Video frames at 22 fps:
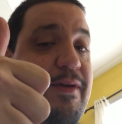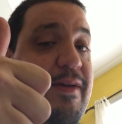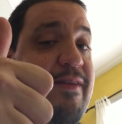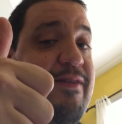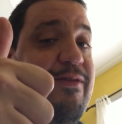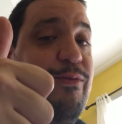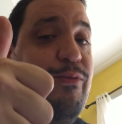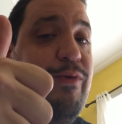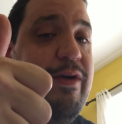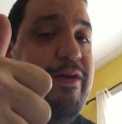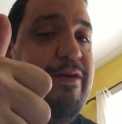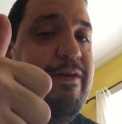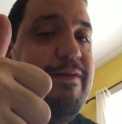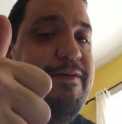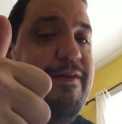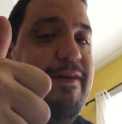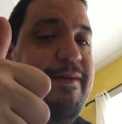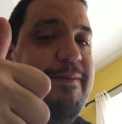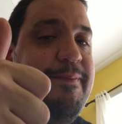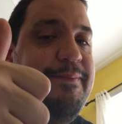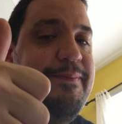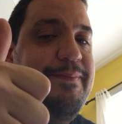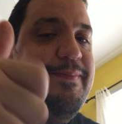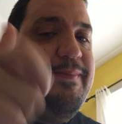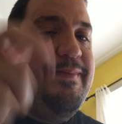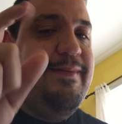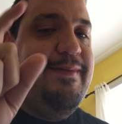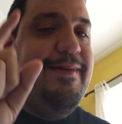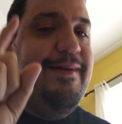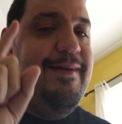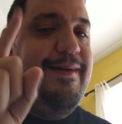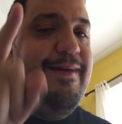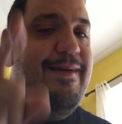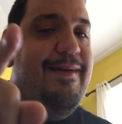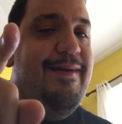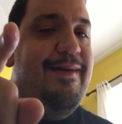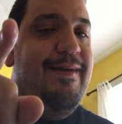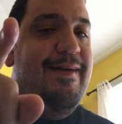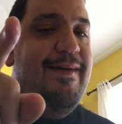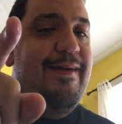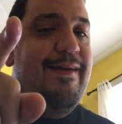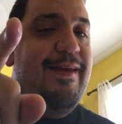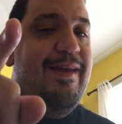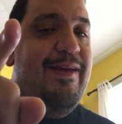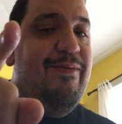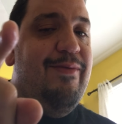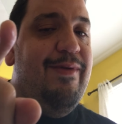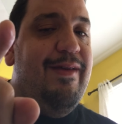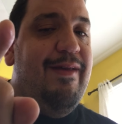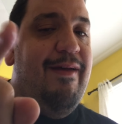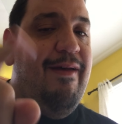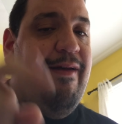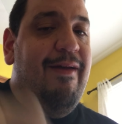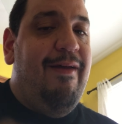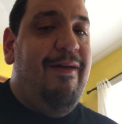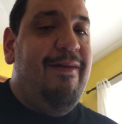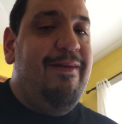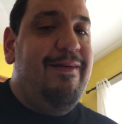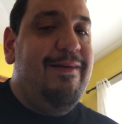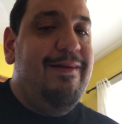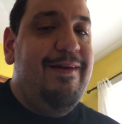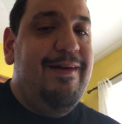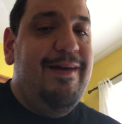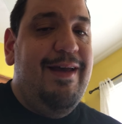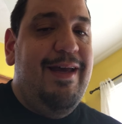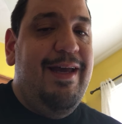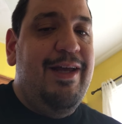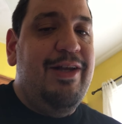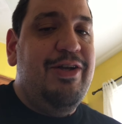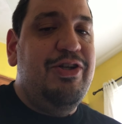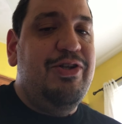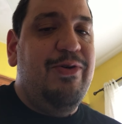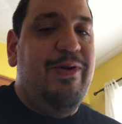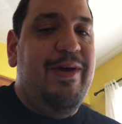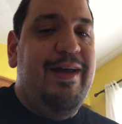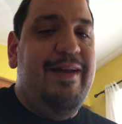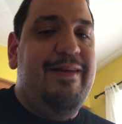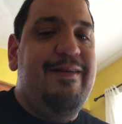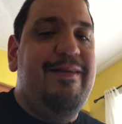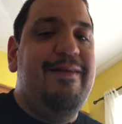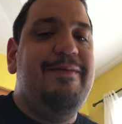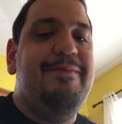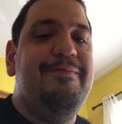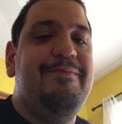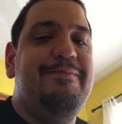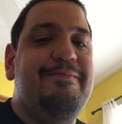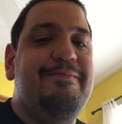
It's wonderful. You will all enjoy it.